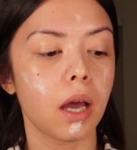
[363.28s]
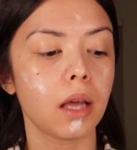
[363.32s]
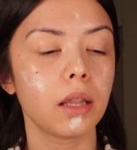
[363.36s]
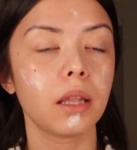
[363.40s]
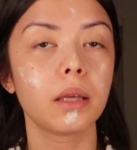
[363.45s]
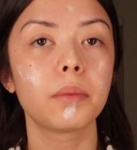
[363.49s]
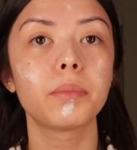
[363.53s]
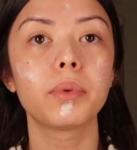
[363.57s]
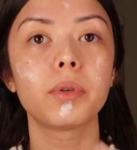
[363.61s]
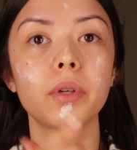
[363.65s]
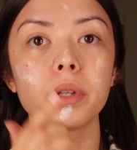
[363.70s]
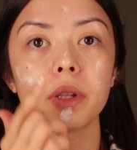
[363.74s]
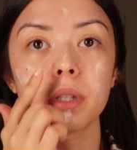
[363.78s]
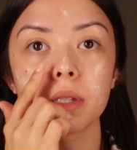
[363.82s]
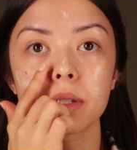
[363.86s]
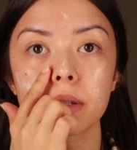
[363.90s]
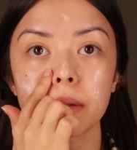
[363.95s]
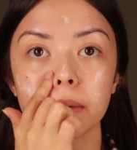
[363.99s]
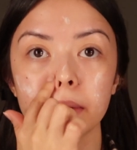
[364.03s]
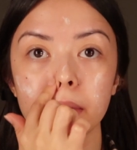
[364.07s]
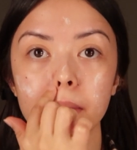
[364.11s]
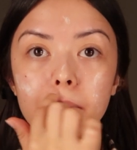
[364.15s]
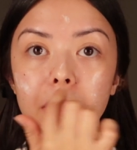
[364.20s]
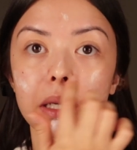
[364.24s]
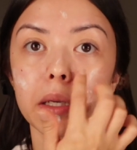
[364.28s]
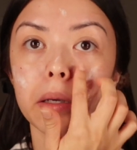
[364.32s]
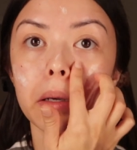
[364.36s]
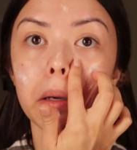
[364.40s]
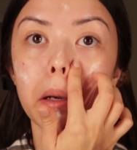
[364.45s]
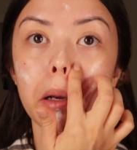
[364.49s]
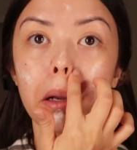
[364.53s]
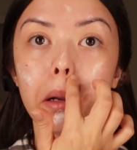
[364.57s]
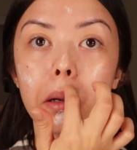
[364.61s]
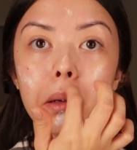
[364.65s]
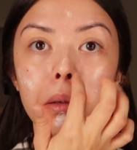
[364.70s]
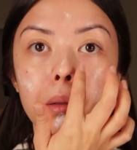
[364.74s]
I like putting this around my
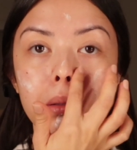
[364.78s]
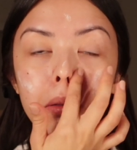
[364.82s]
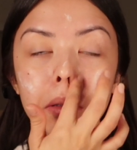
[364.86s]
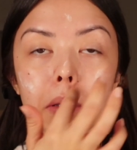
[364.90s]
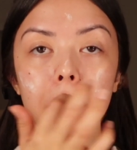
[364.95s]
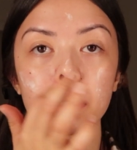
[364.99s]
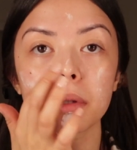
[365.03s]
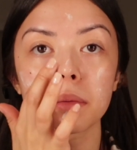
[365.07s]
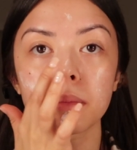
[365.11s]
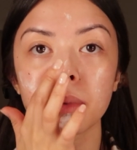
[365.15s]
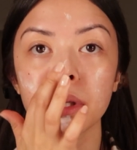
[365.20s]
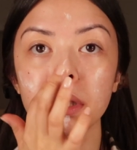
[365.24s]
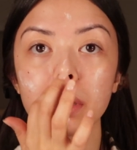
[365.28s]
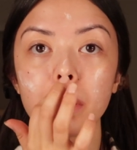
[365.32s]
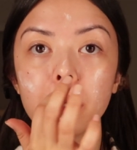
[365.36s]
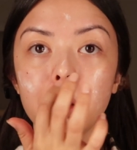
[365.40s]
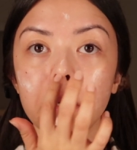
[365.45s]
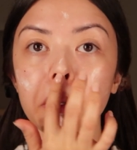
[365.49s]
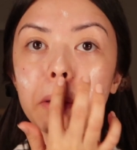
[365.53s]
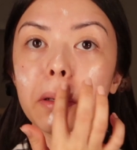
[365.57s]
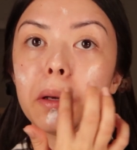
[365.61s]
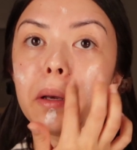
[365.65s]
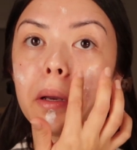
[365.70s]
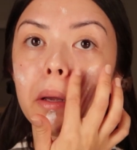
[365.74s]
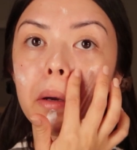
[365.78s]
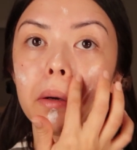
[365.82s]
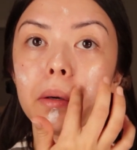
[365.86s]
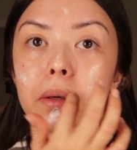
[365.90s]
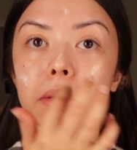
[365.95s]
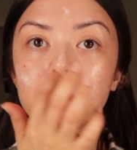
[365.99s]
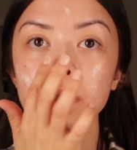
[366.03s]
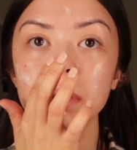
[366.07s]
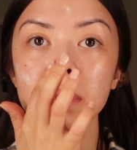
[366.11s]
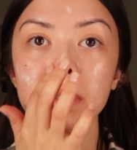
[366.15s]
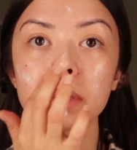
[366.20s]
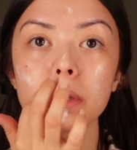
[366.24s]
nose because my
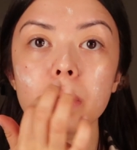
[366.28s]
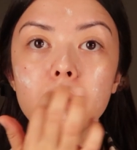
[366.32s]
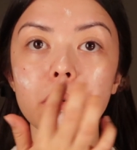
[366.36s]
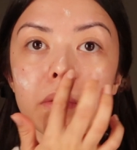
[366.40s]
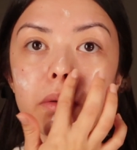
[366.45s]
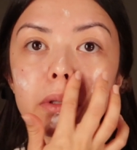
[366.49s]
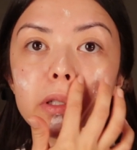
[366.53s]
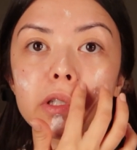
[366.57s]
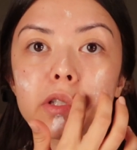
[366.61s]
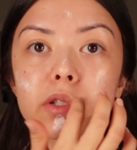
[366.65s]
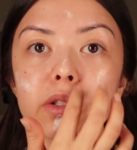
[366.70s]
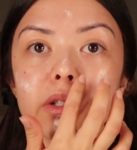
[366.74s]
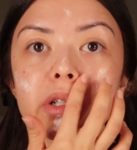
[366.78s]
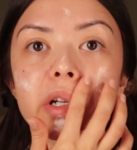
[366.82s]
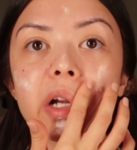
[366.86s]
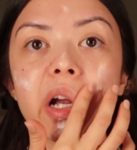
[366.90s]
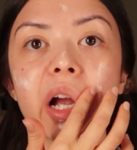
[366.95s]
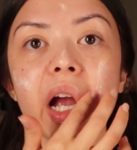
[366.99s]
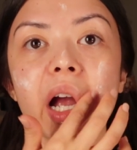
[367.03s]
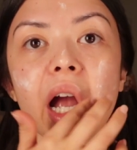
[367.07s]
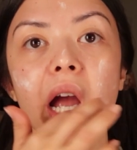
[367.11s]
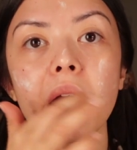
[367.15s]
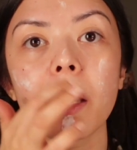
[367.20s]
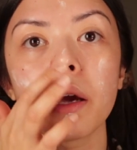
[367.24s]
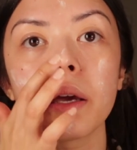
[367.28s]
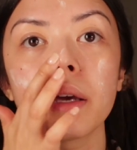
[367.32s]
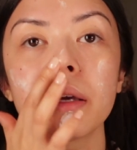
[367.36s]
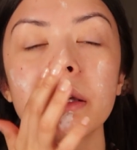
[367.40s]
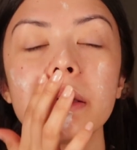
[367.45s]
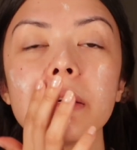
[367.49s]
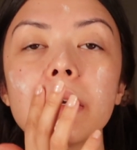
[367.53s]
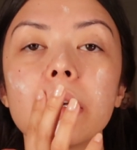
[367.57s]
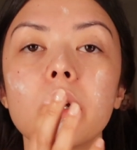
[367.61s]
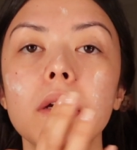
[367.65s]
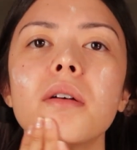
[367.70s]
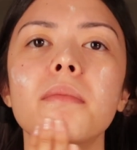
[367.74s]
nose is always
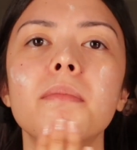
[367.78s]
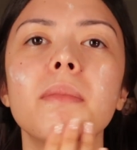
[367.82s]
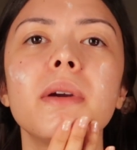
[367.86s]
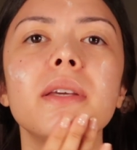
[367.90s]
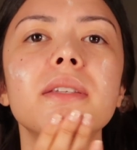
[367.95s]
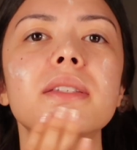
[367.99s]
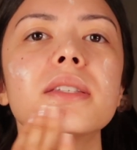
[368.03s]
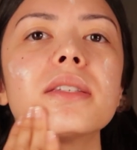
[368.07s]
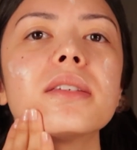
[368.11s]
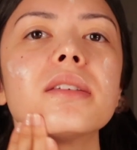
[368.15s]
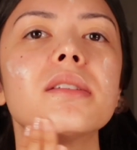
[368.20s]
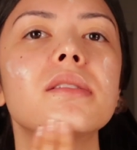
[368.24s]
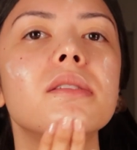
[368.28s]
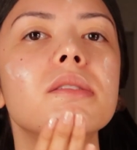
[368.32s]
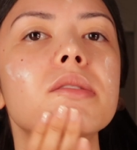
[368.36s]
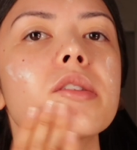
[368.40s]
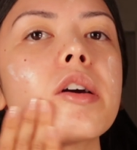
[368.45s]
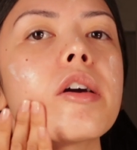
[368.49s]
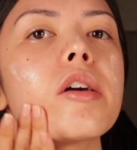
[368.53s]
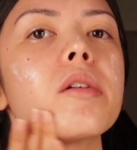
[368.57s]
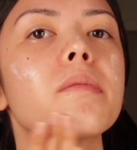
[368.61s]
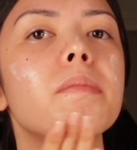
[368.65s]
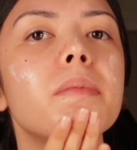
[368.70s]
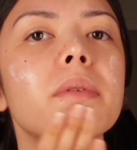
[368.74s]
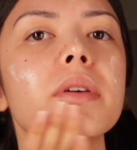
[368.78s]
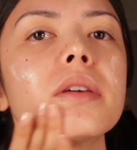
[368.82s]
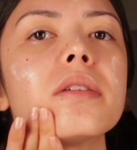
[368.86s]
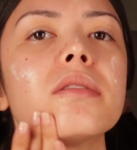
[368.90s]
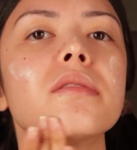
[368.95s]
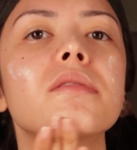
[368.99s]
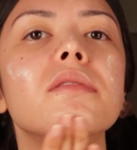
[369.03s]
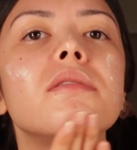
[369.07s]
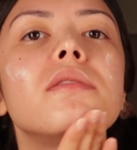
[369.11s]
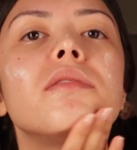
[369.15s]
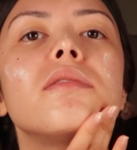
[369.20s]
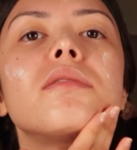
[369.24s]
dry. My skin type
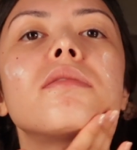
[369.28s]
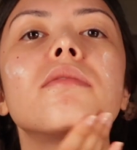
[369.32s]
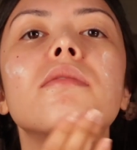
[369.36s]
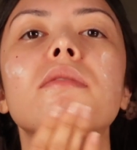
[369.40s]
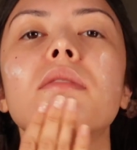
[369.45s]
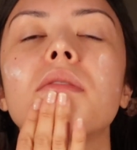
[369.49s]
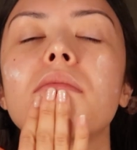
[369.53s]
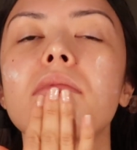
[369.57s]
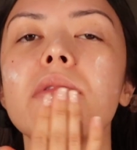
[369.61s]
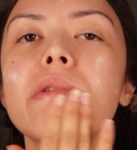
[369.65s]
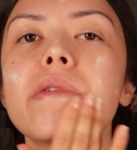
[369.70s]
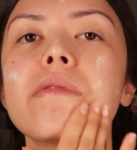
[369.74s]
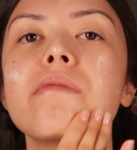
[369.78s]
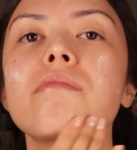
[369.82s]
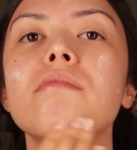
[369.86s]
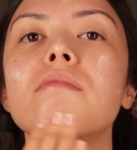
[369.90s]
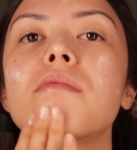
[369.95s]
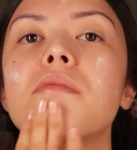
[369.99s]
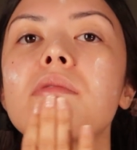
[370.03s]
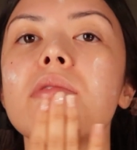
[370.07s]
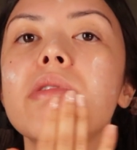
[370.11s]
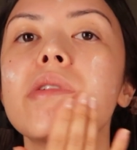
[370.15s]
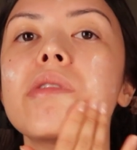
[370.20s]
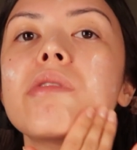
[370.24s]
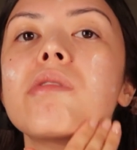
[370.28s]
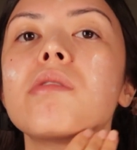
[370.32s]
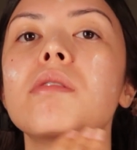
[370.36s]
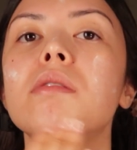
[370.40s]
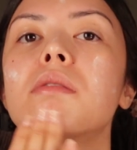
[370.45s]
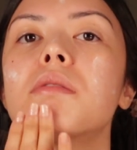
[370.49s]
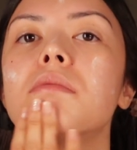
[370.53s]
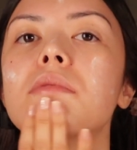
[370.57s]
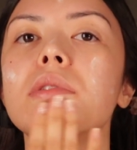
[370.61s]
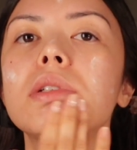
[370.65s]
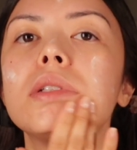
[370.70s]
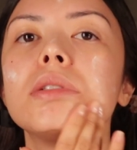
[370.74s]
is
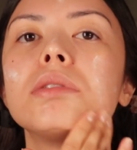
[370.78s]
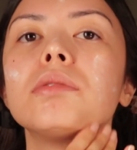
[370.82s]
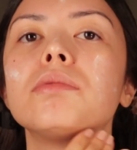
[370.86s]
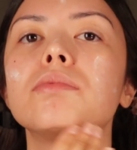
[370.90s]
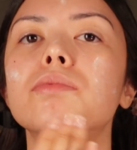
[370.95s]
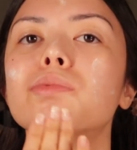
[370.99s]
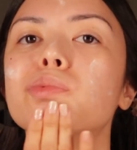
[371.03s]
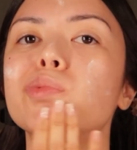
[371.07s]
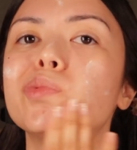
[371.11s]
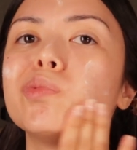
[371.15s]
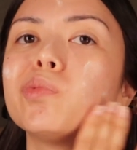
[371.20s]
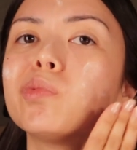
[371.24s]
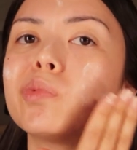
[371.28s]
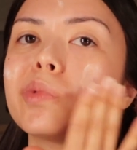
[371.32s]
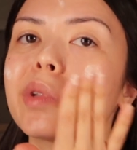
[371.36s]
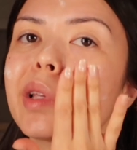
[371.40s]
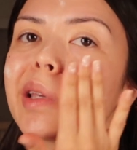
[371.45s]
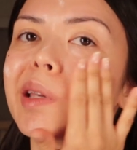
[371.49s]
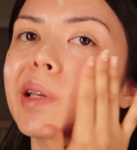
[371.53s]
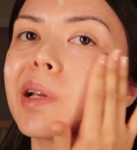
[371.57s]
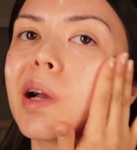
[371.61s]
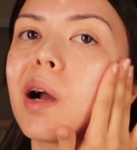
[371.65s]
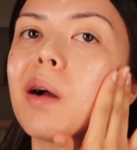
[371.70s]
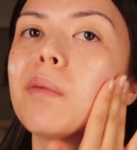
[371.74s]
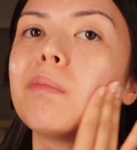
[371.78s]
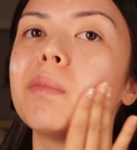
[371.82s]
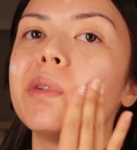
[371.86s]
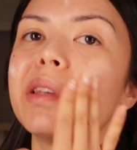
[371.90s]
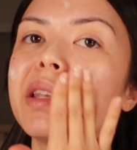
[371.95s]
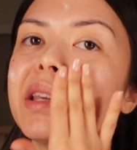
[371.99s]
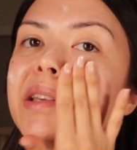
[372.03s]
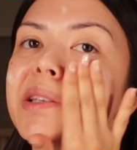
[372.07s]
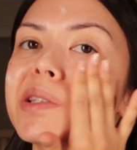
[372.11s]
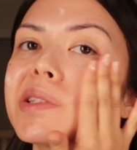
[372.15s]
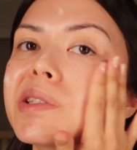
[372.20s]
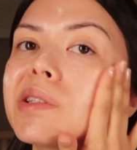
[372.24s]
hmm, like
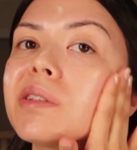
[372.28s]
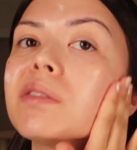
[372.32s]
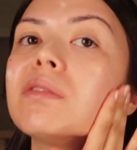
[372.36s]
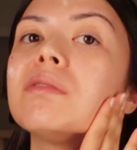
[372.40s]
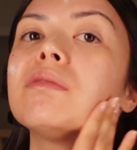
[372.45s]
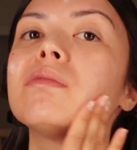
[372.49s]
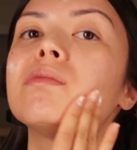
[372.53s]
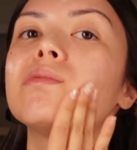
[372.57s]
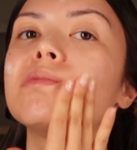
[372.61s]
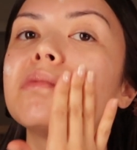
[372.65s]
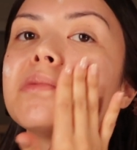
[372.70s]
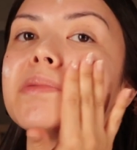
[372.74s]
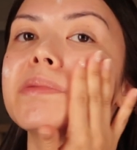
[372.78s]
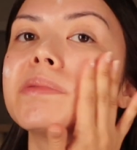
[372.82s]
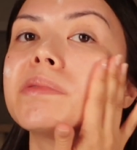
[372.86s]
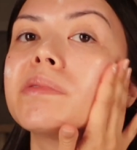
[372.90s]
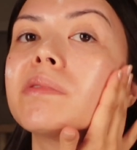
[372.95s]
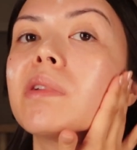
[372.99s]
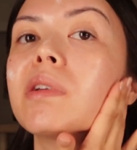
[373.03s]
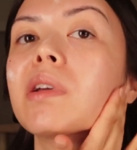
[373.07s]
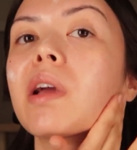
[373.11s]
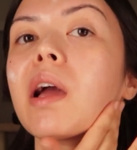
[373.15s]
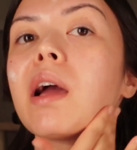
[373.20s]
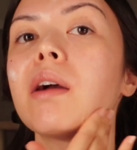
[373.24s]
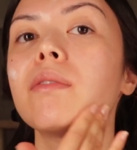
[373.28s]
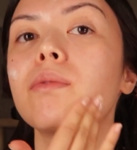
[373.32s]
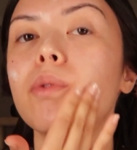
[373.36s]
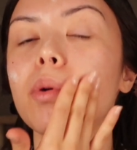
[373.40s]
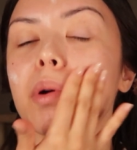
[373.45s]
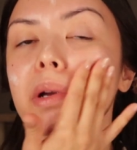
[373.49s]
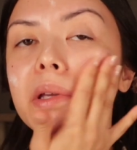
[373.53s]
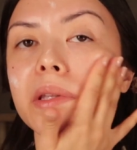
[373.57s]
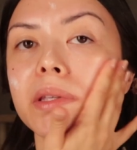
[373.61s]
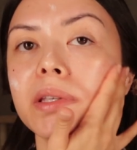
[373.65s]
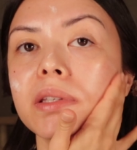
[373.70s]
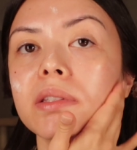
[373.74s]
combination. Like I have
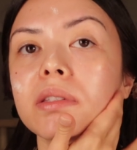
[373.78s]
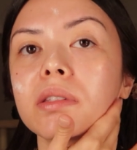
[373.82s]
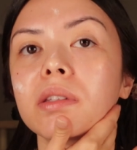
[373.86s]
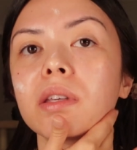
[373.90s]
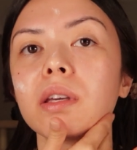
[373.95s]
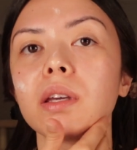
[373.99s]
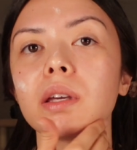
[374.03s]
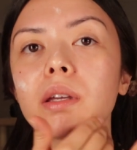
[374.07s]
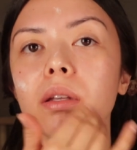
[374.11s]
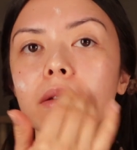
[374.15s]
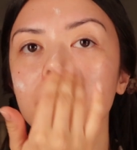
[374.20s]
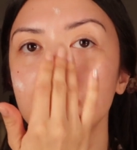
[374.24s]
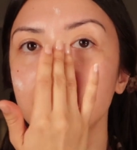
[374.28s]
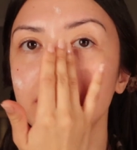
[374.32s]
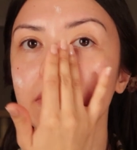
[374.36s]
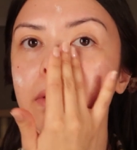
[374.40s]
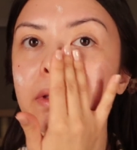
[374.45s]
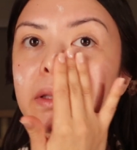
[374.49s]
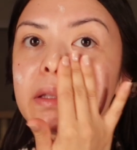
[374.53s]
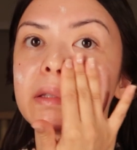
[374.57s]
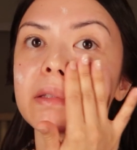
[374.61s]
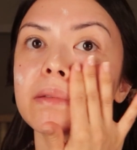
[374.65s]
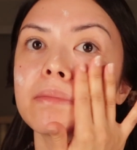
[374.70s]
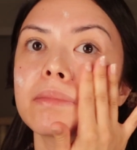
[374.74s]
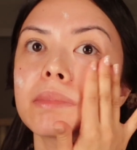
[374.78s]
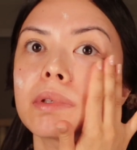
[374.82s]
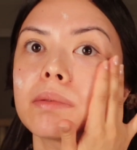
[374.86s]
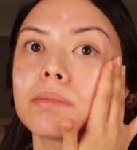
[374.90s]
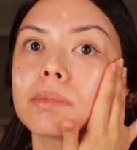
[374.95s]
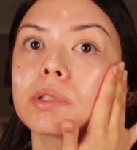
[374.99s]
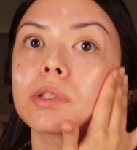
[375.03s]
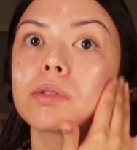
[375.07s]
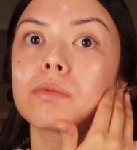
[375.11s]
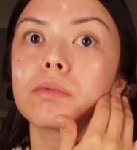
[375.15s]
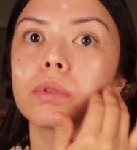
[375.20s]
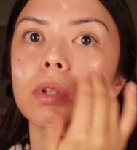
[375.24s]
oily skin and then
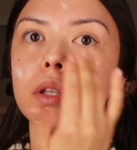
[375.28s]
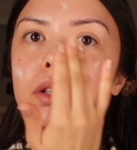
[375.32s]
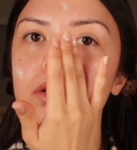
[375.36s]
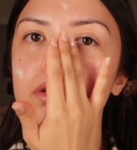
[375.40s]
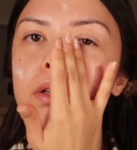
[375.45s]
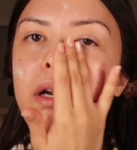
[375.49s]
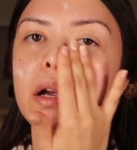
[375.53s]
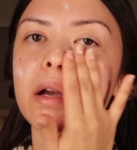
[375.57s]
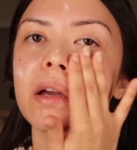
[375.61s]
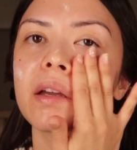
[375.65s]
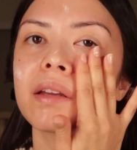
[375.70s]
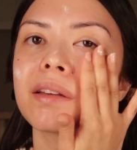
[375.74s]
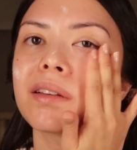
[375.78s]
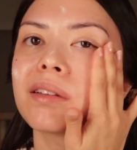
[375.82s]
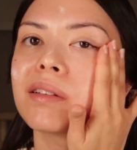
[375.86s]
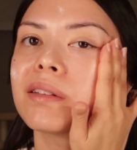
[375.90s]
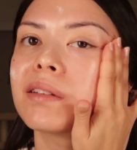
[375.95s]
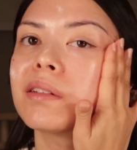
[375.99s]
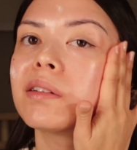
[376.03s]
sometimes it's really dry.